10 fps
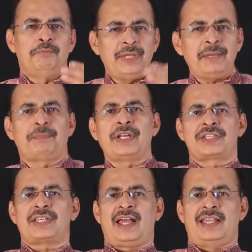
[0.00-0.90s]
Be
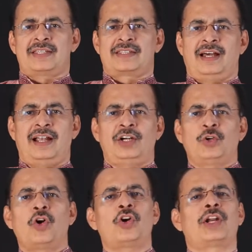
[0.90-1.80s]
precise and
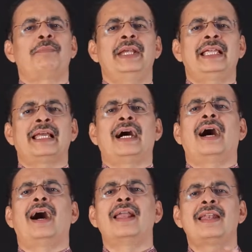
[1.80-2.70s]
do not repeat
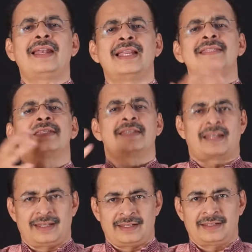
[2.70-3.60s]

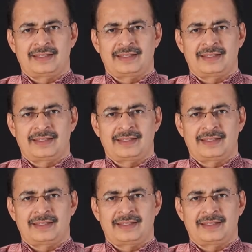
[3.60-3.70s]
unnecessarily.